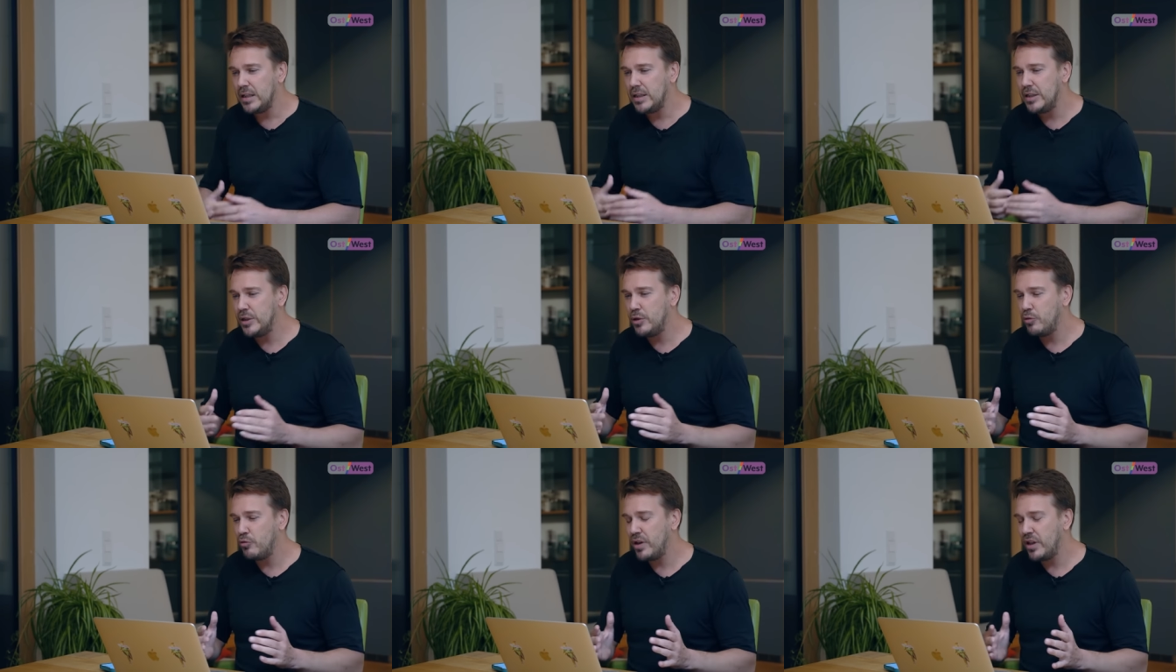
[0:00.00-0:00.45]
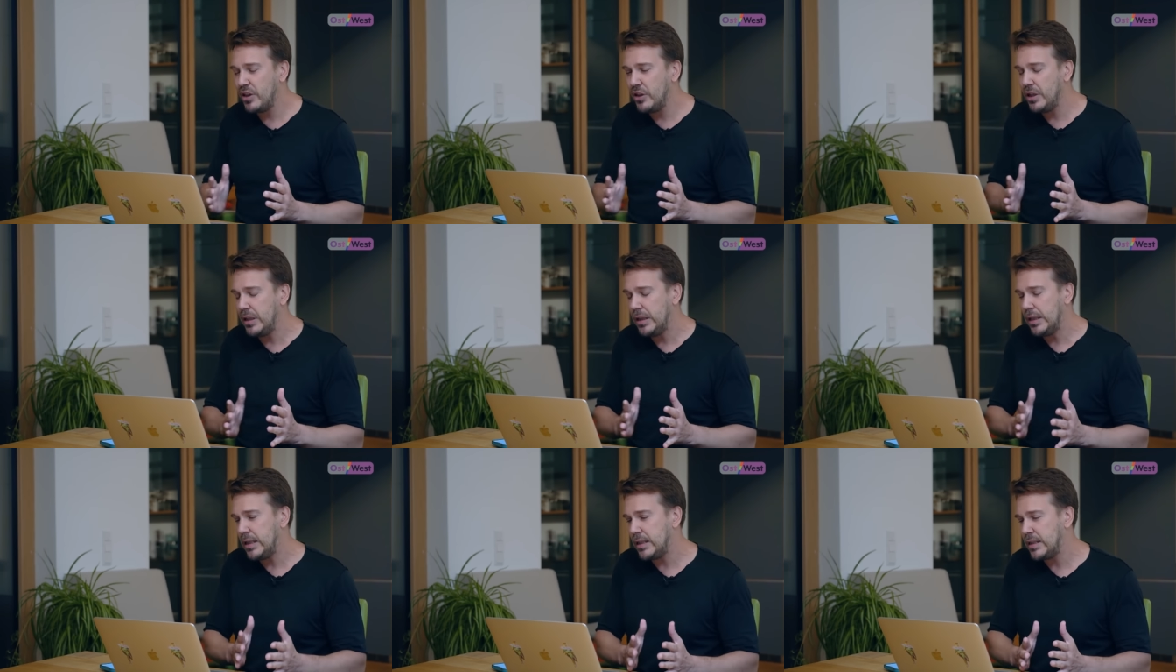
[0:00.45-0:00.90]
during
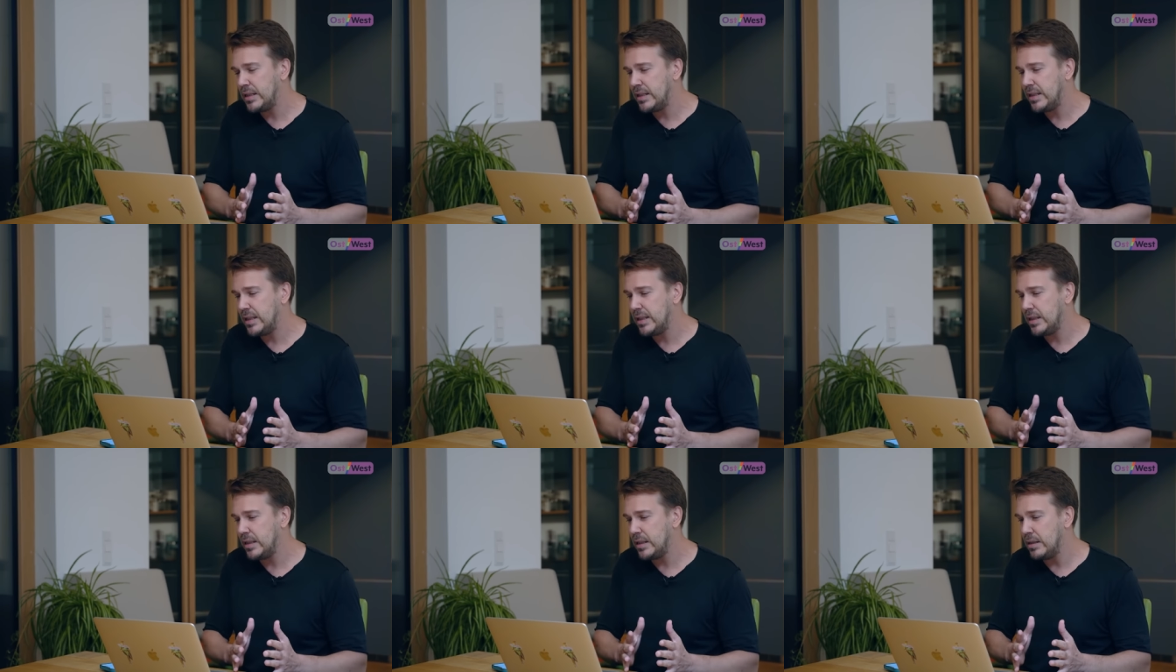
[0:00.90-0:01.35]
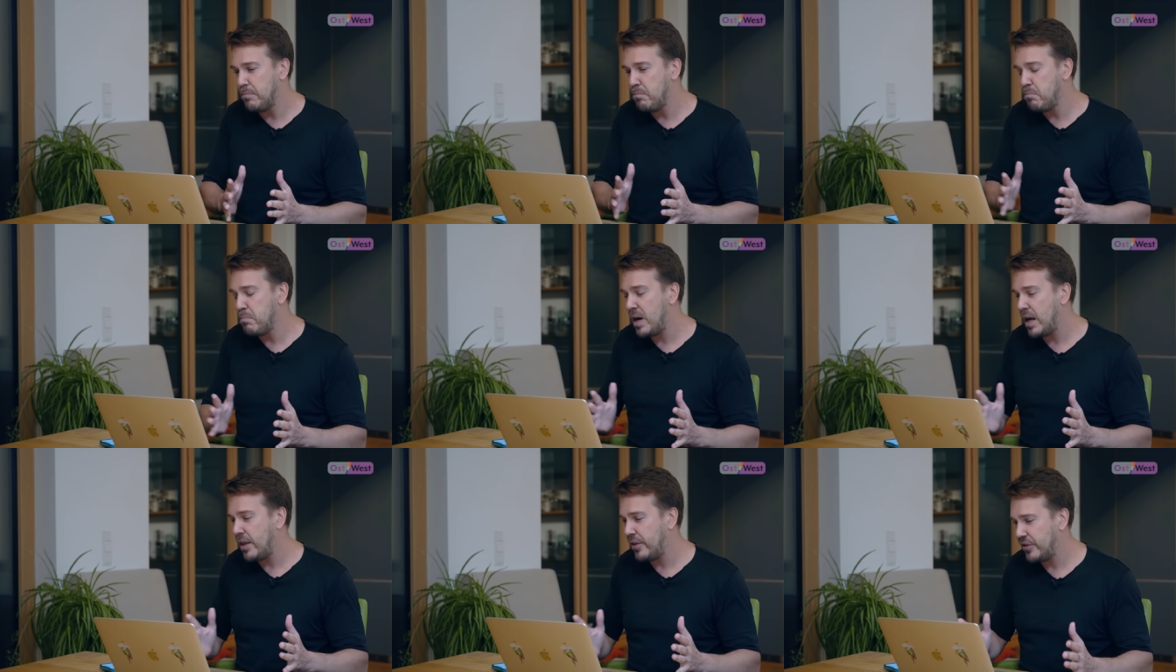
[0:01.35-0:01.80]
the last uh,
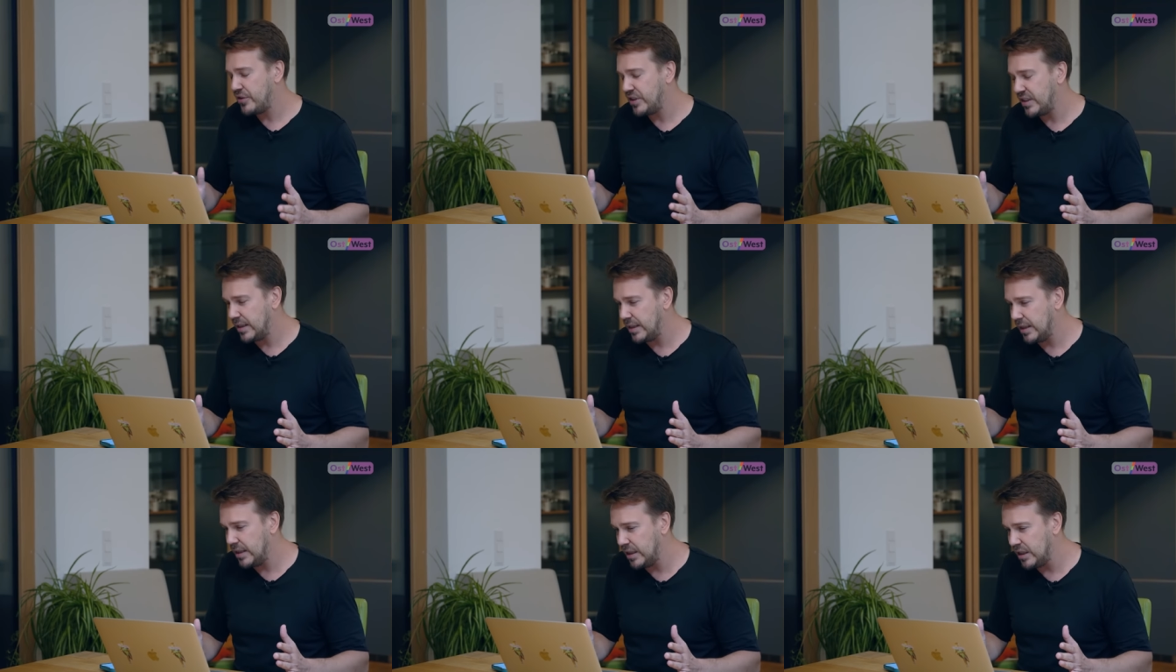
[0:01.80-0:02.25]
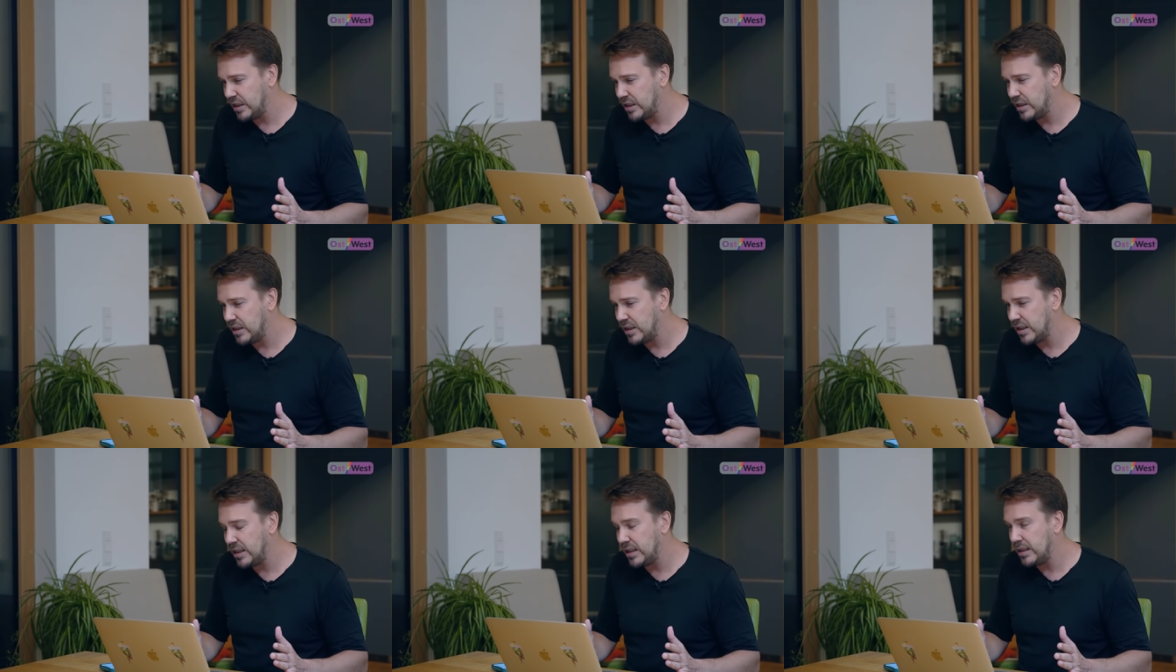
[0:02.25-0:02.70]
months at
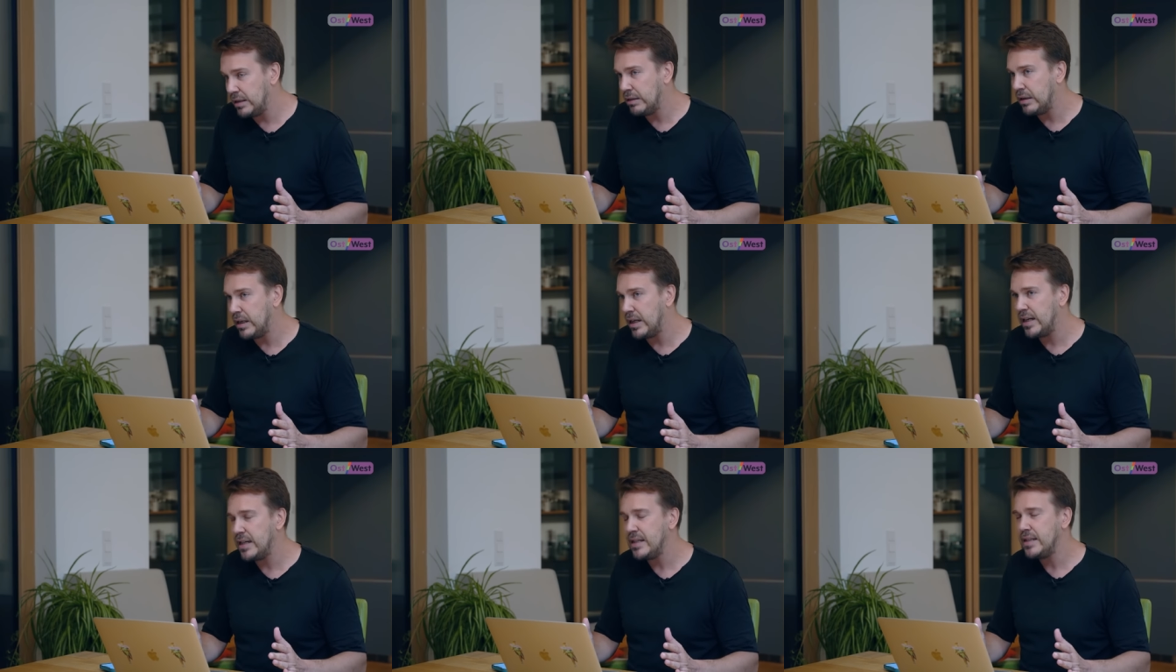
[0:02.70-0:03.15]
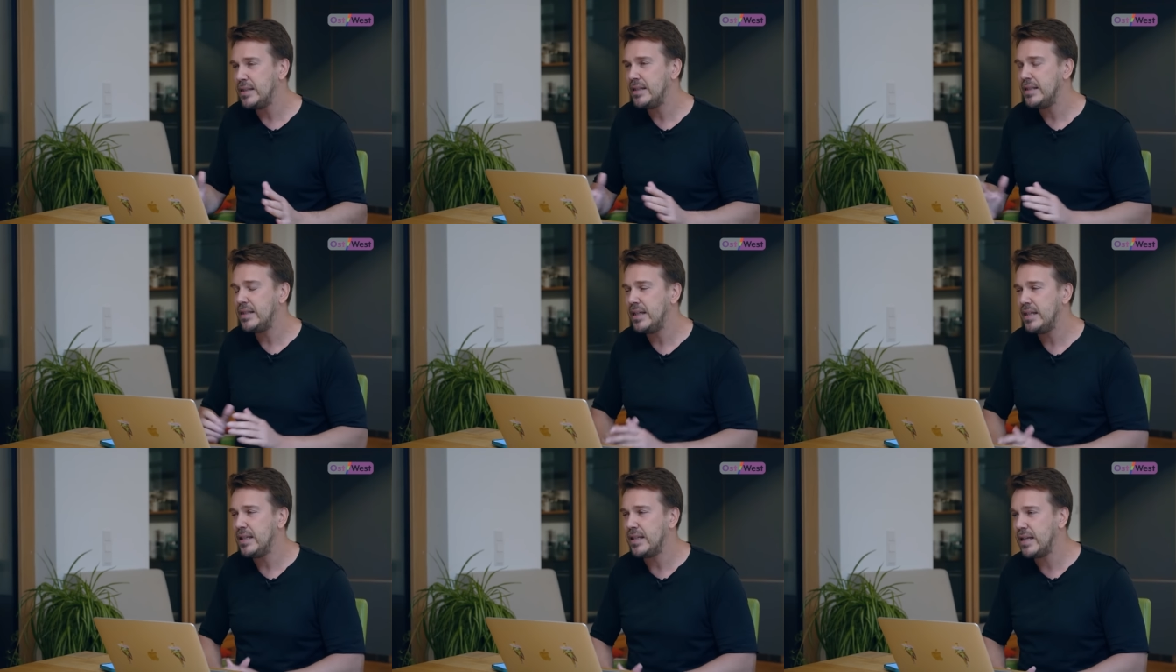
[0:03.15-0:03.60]
least, uh, I
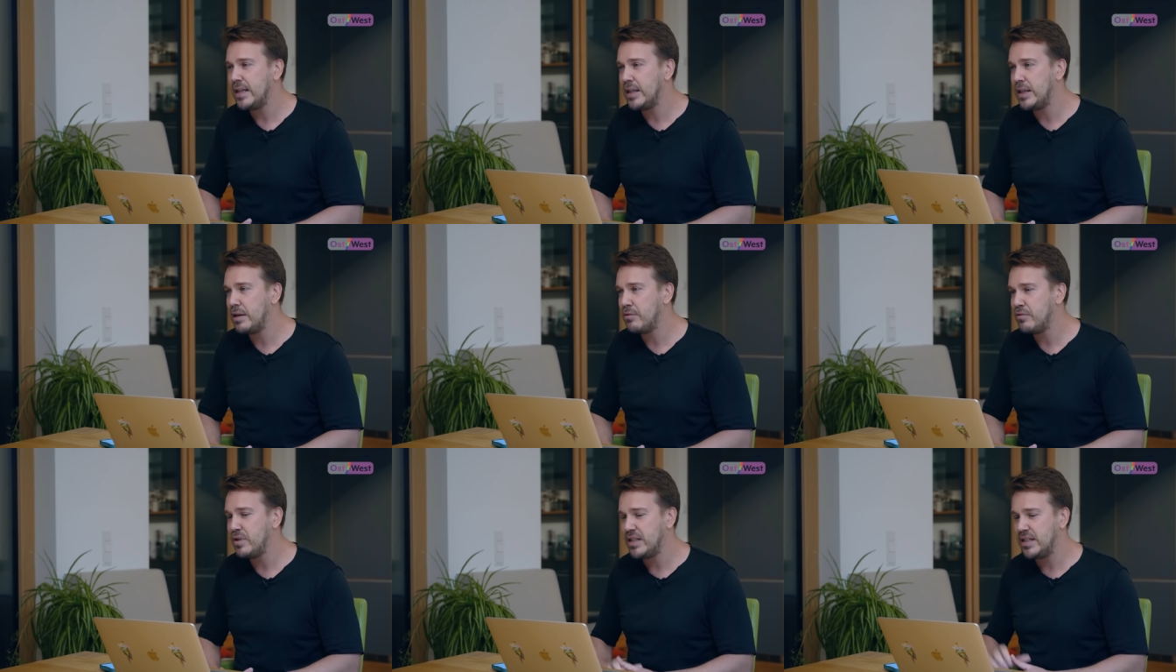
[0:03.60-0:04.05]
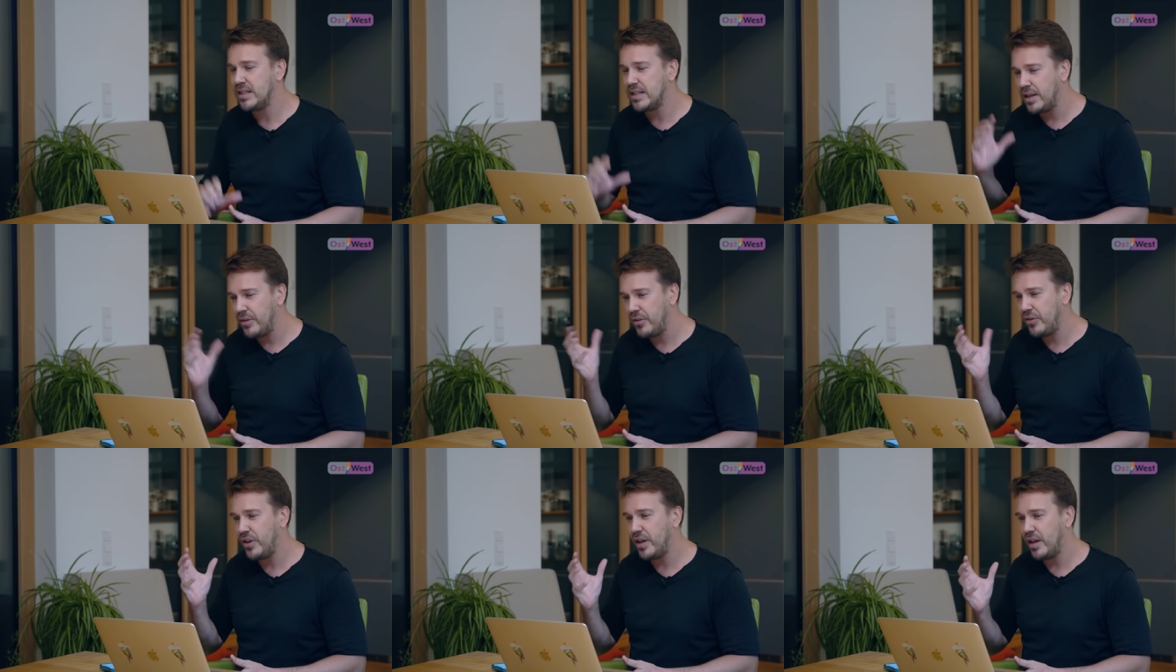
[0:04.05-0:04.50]
see that there is
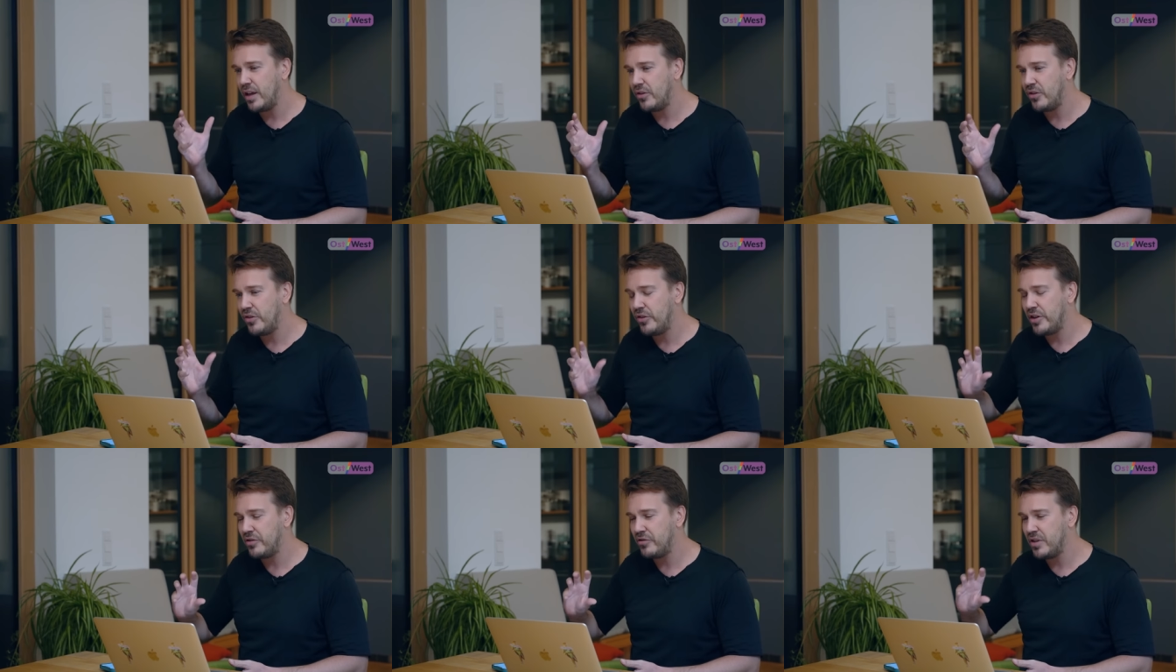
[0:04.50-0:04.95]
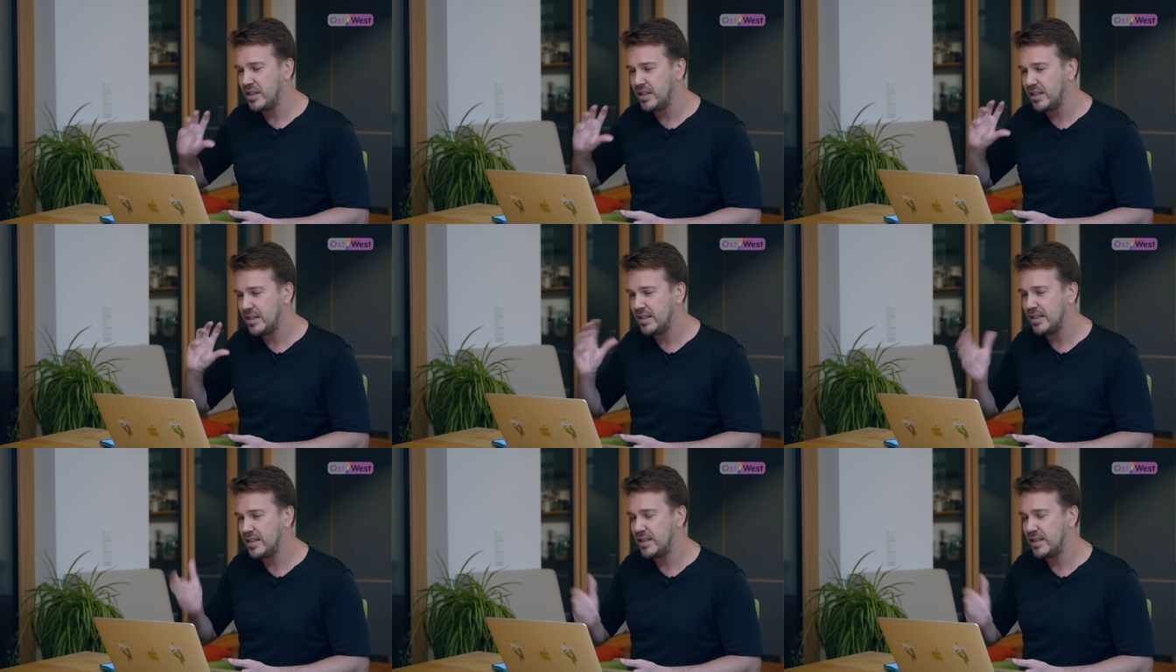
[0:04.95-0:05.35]
something, there is